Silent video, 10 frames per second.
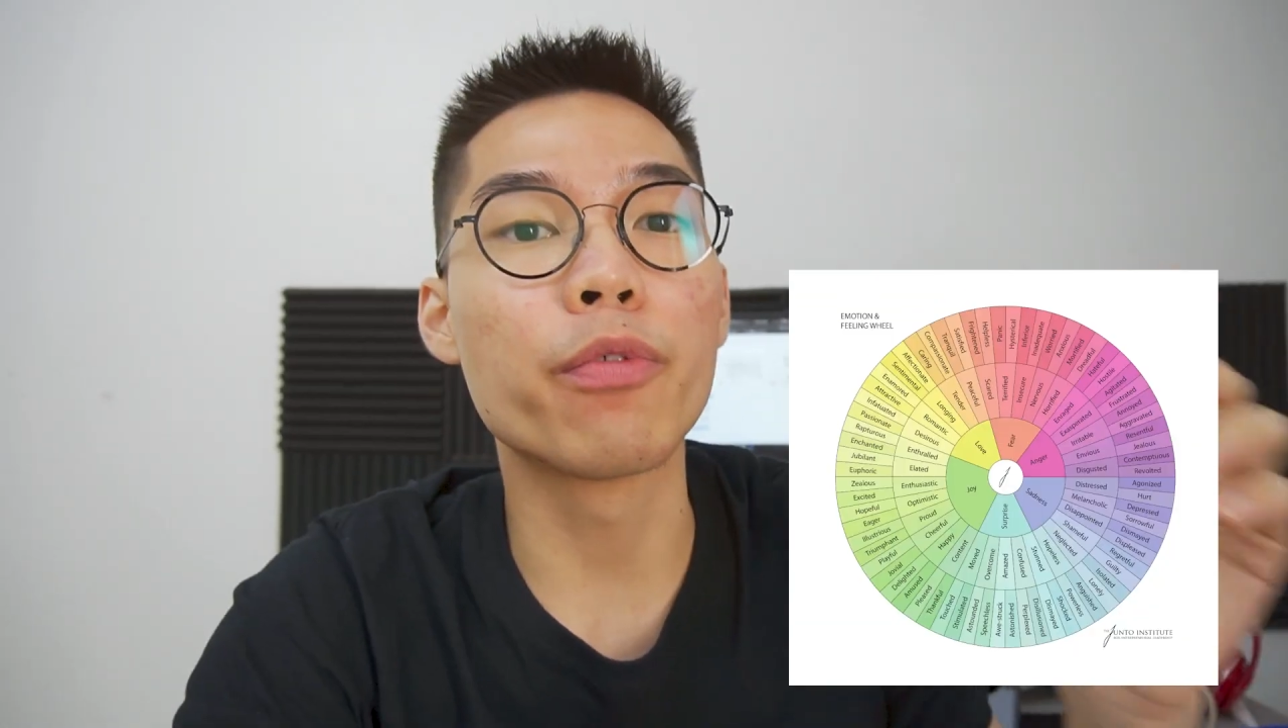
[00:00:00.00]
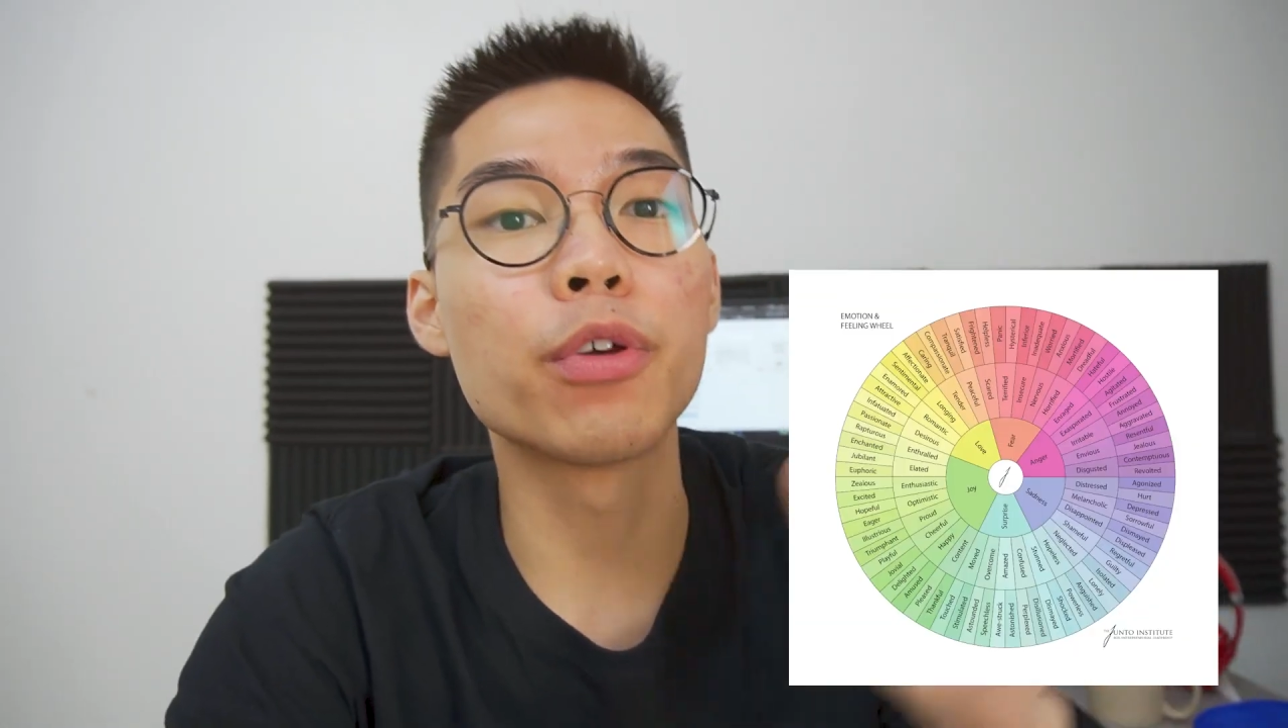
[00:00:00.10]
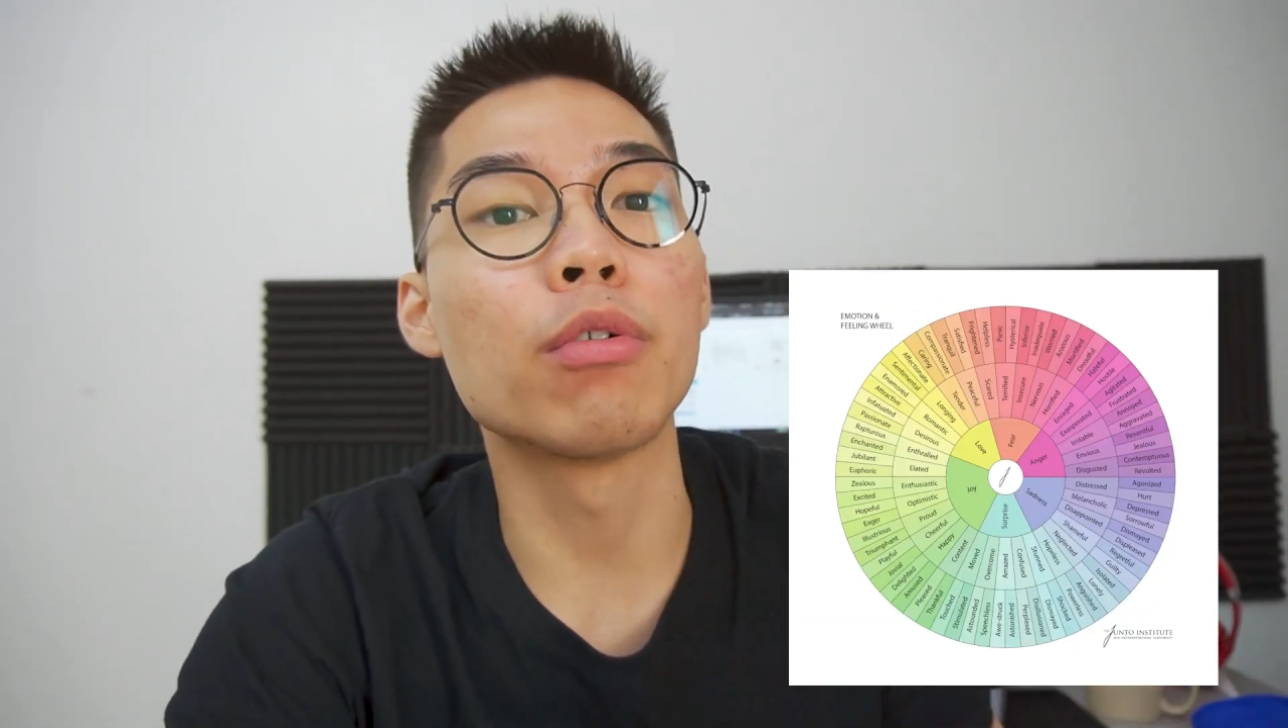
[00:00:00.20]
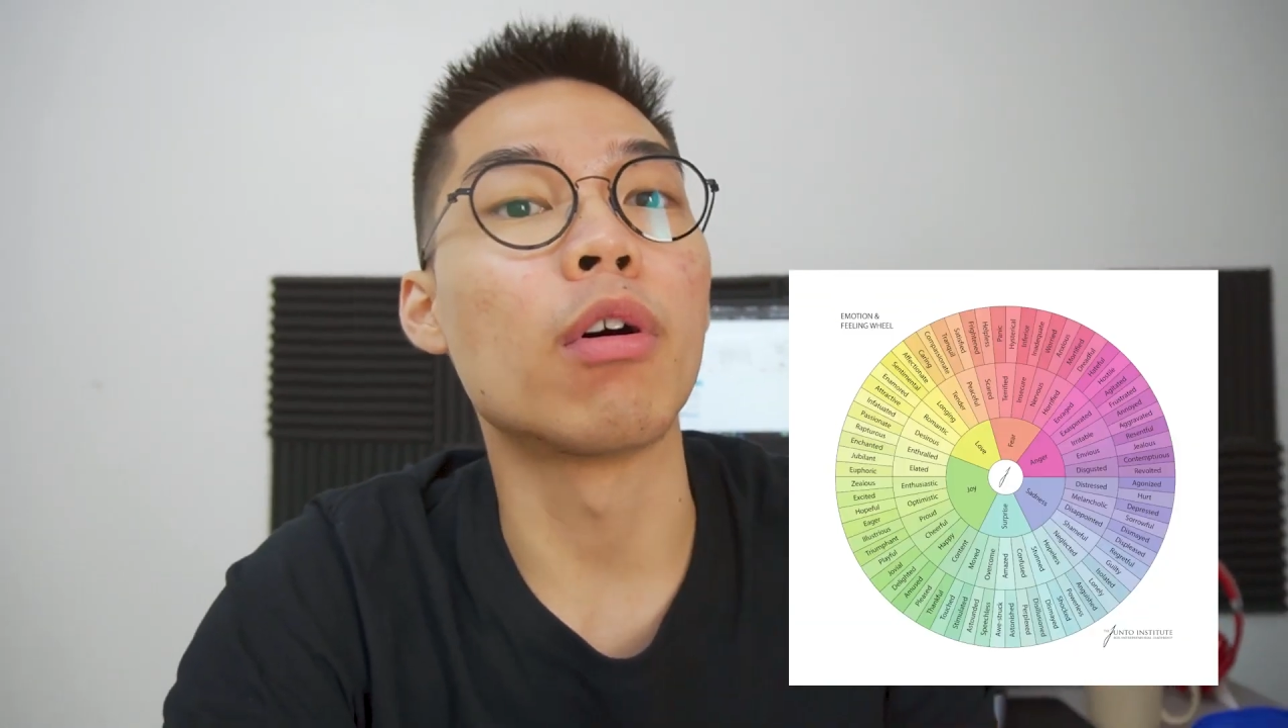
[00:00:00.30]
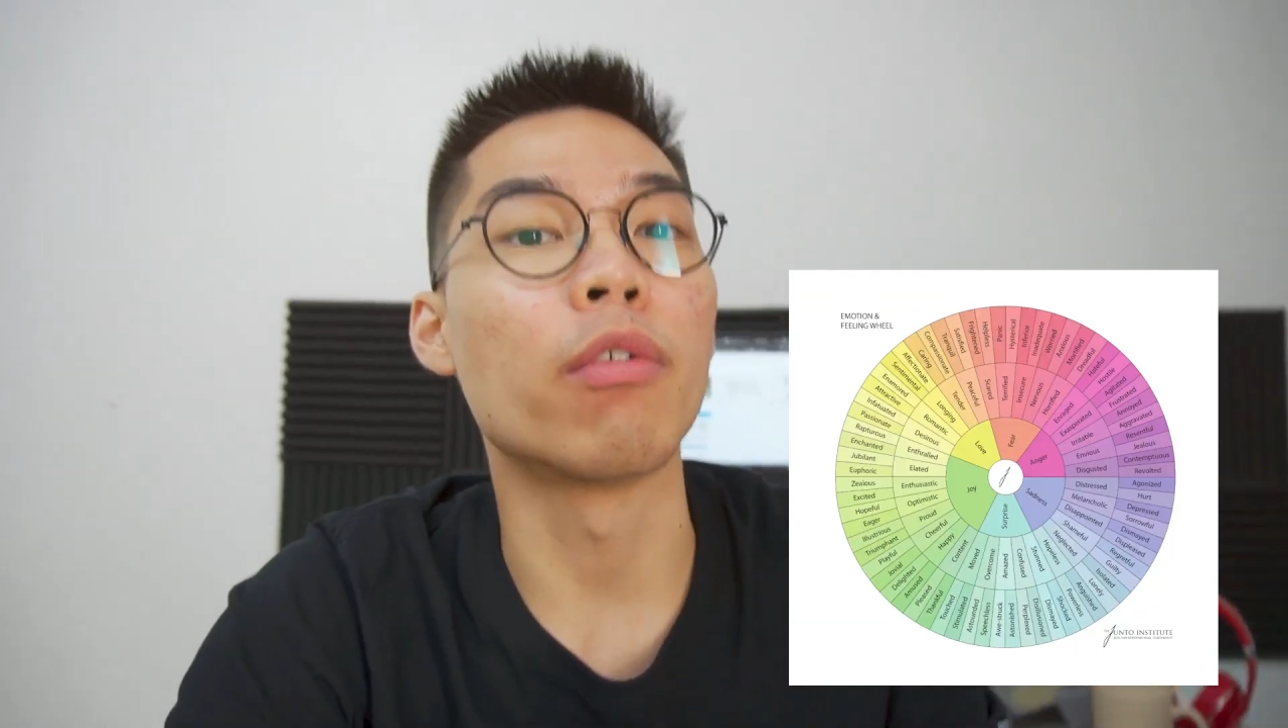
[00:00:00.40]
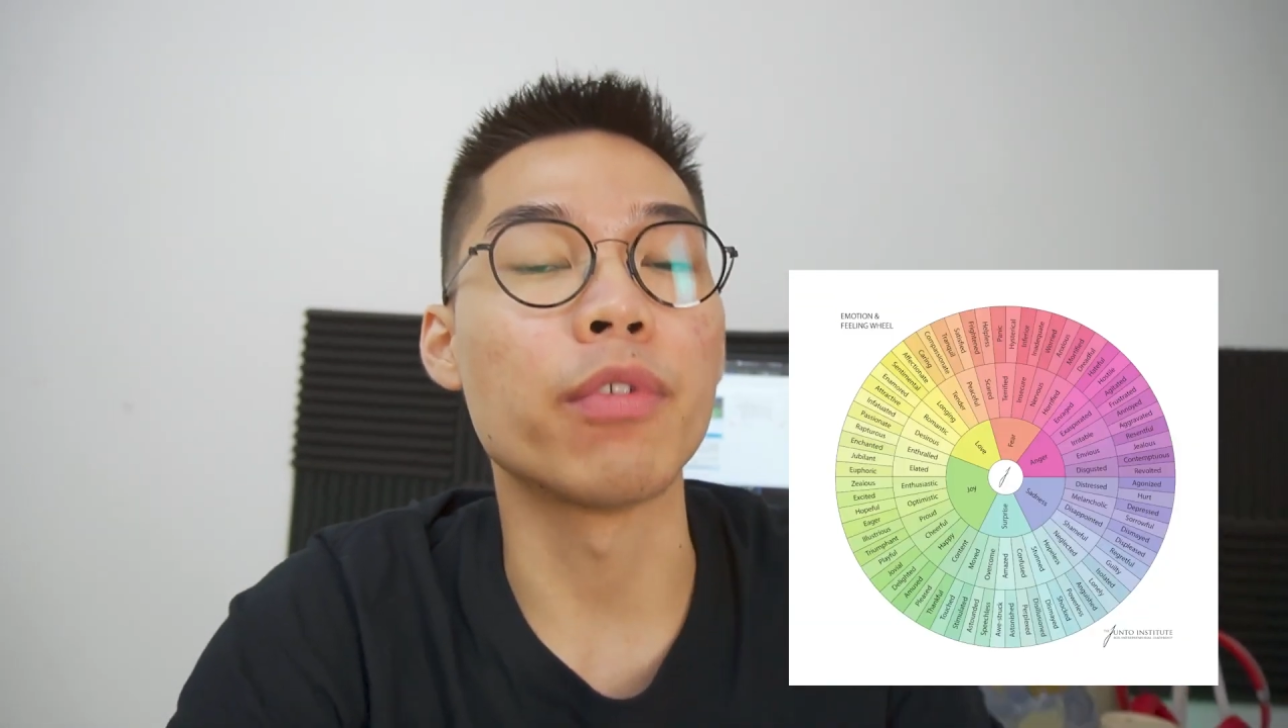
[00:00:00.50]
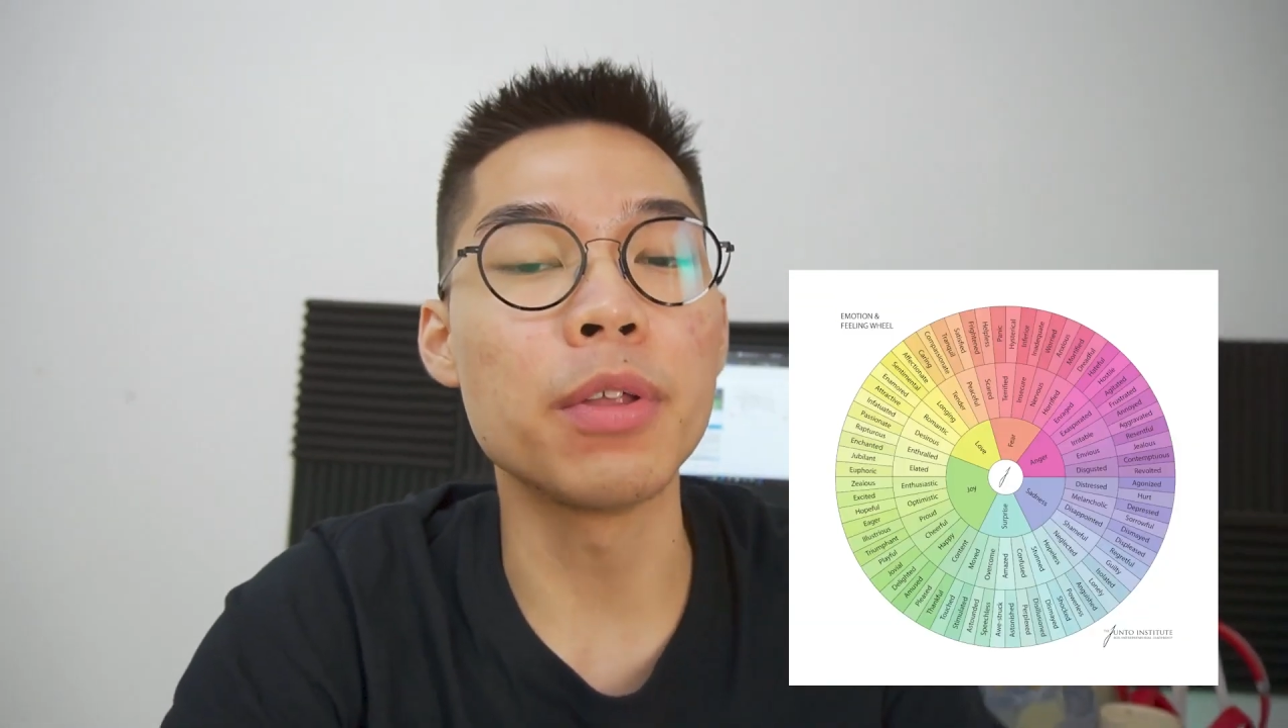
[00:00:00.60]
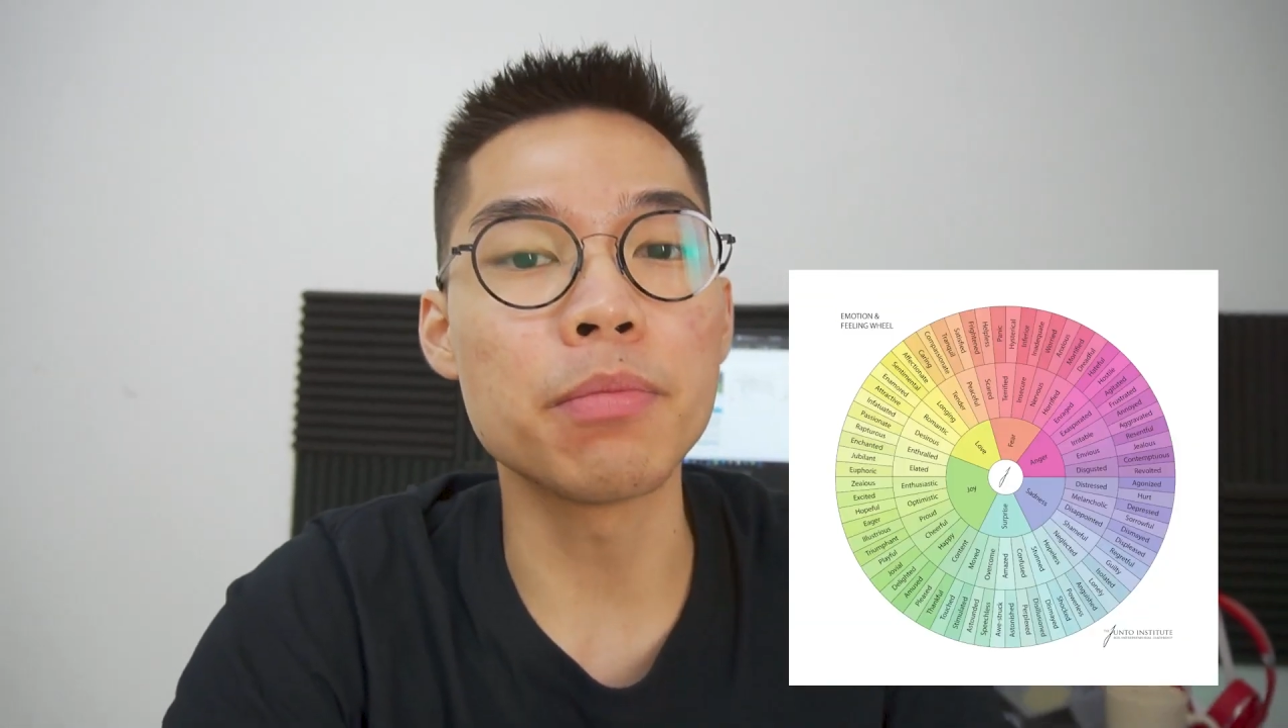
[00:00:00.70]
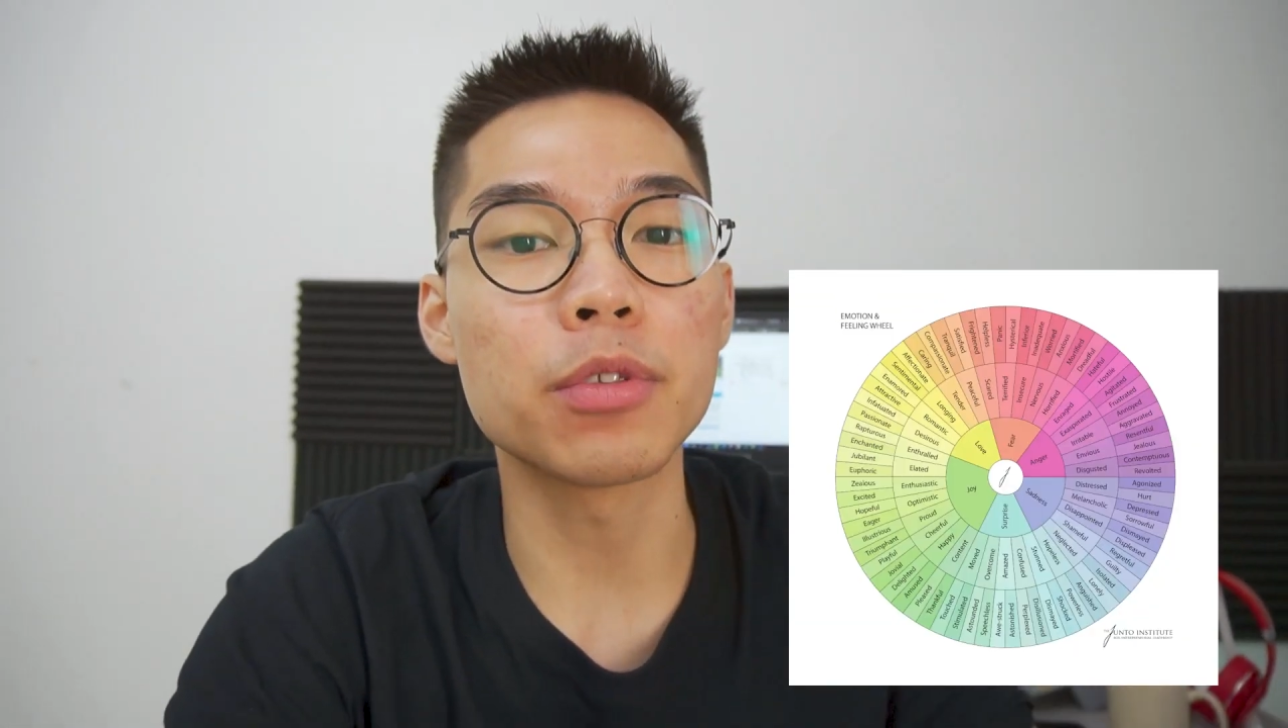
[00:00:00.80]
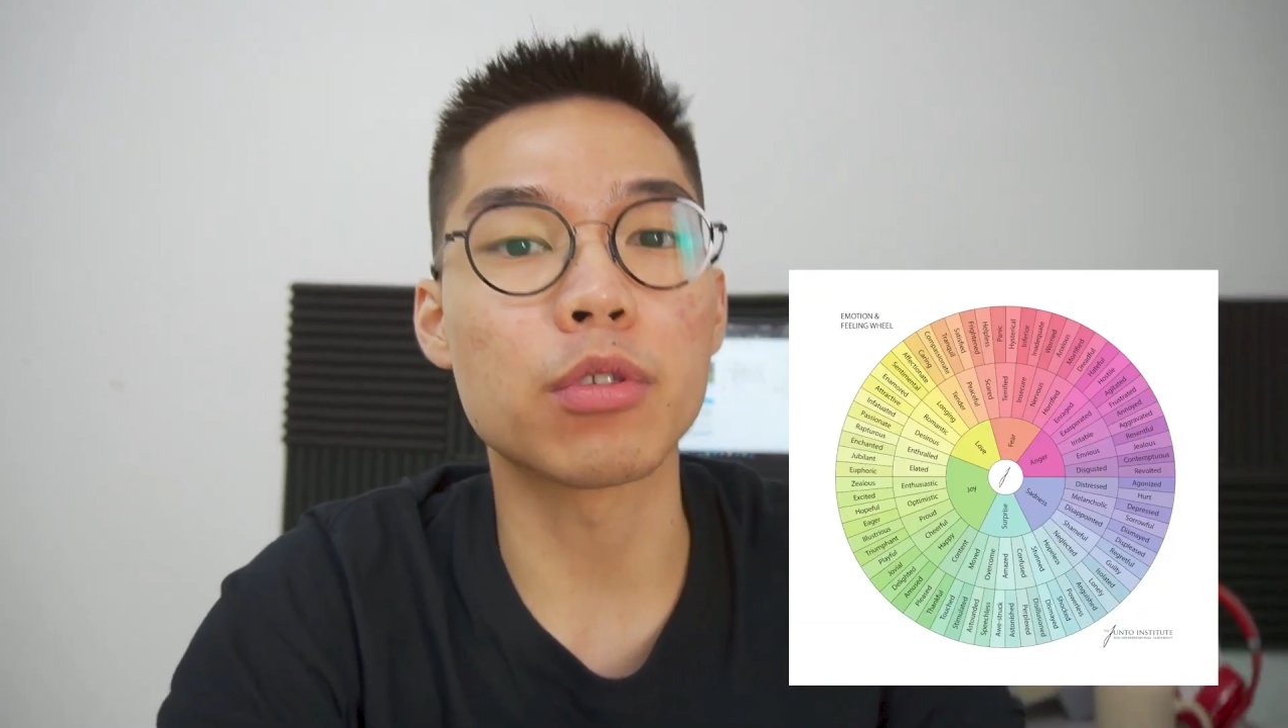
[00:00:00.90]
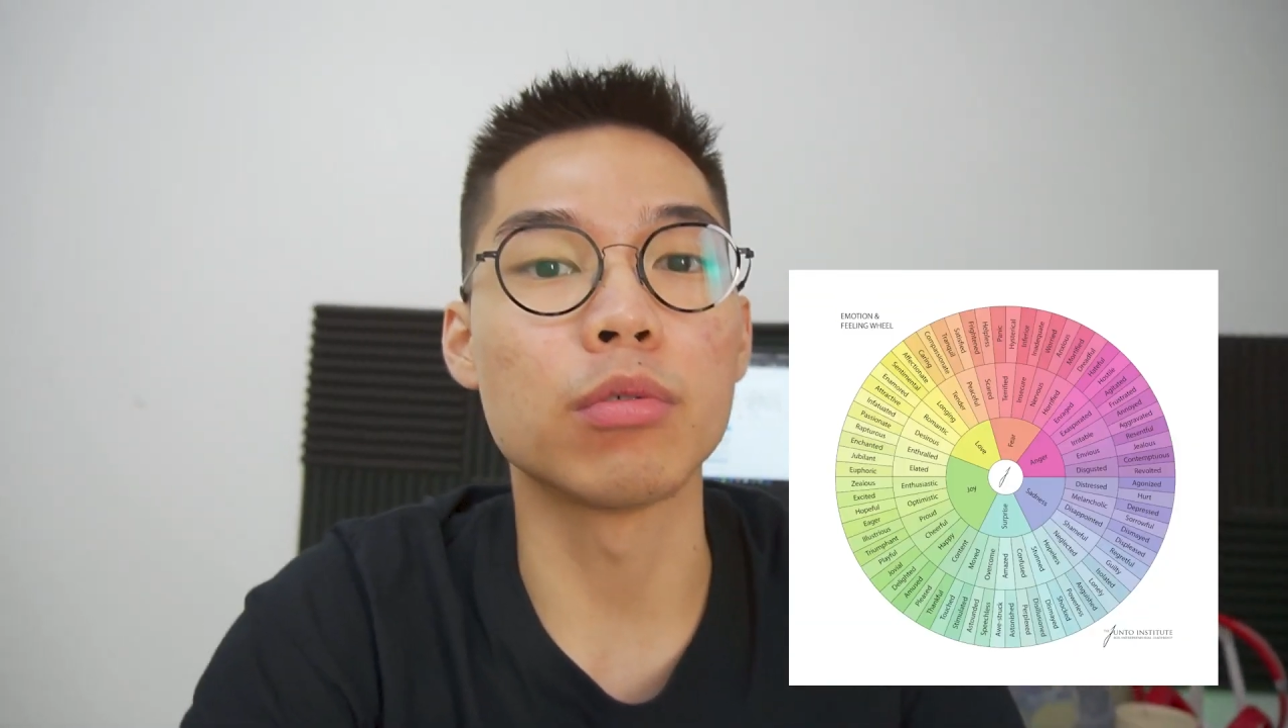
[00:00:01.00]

view of it